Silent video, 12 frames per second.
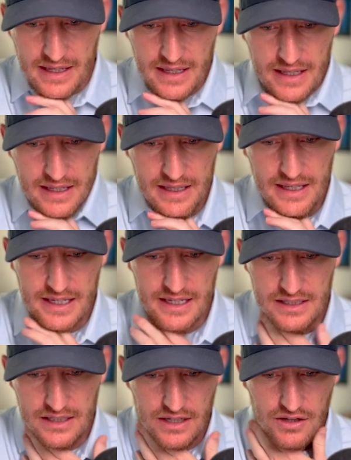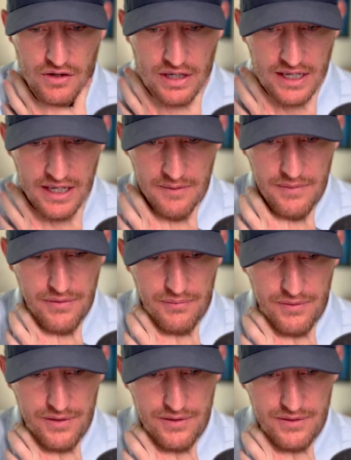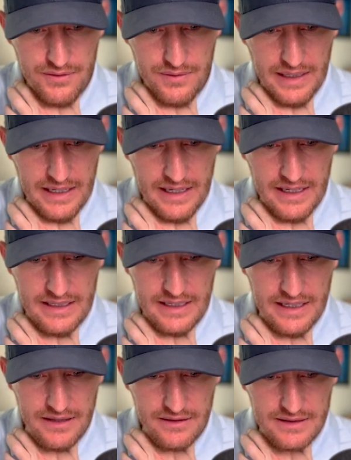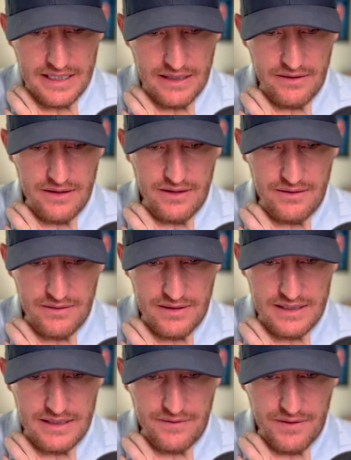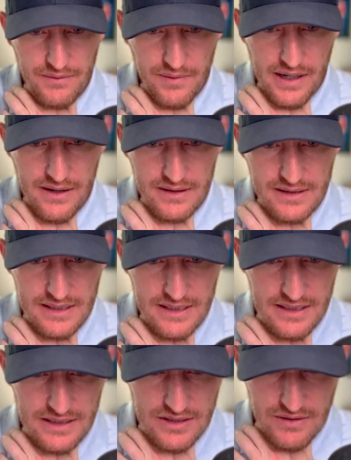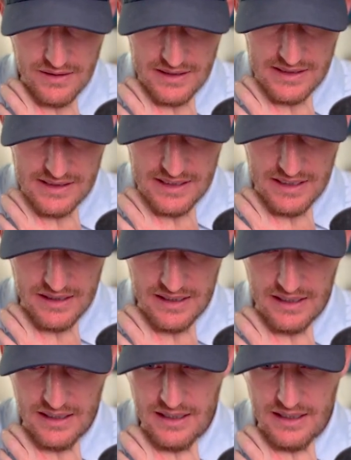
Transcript: And you can come through and it'll tell you the different rarities. You can see,